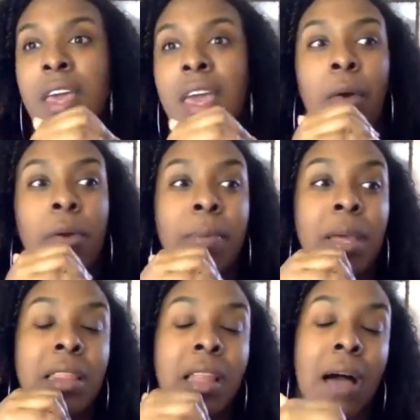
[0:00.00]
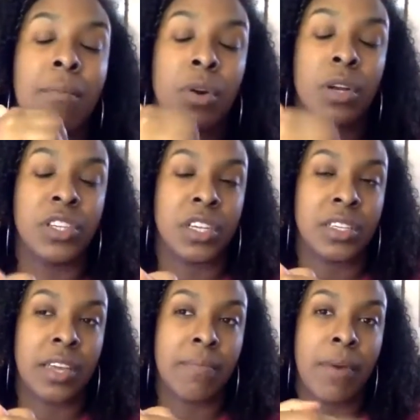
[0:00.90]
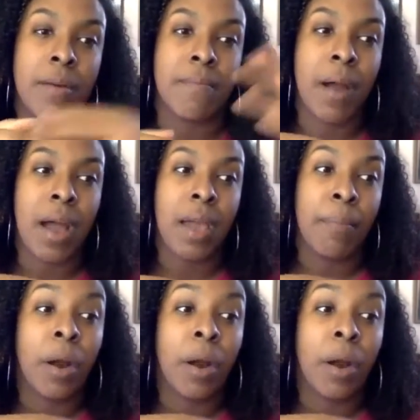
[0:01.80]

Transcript: it would be a lot more adjusting. But my